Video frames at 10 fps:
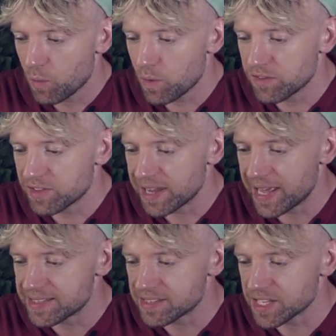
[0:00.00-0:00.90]
What is the
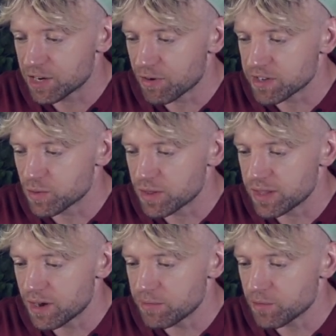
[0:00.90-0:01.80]
latest and greatest with
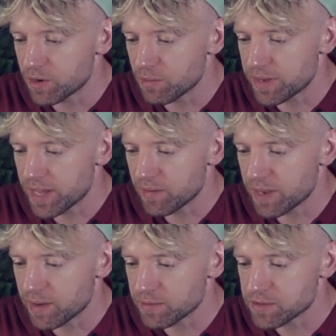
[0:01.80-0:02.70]
Neon as we come down
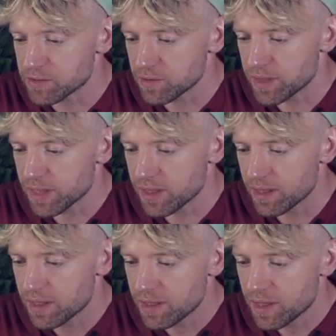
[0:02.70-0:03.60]
now to their
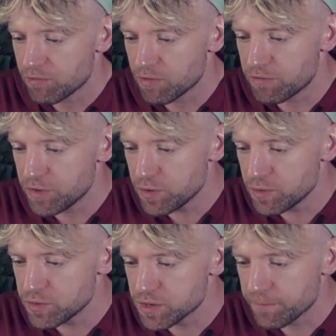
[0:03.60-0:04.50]

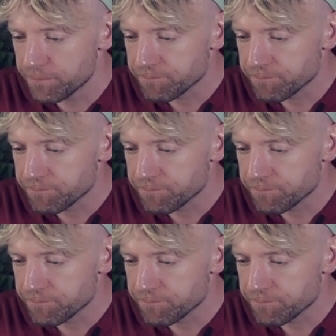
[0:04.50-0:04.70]
reviews.